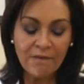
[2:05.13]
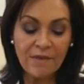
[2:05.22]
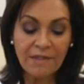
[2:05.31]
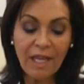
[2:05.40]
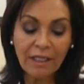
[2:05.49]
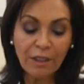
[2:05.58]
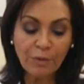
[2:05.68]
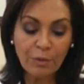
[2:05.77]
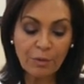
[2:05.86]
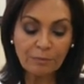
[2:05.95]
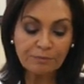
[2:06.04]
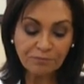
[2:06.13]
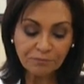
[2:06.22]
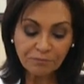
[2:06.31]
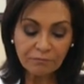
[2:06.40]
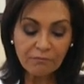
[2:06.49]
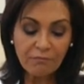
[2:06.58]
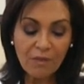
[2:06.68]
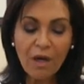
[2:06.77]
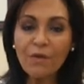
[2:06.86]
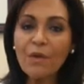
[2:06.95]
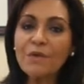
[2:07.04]
The second group
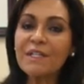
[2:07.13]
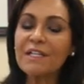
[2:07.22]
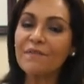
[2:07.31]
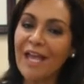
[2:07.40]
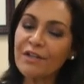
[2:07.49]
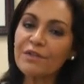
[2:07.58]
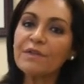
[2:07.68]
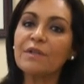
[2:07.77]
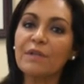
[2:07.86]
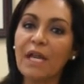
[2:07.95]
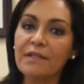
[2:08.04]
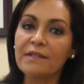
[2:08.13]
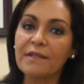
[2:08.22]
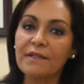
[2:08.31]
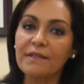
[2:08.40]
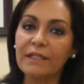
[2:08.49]
are those that have entered the United States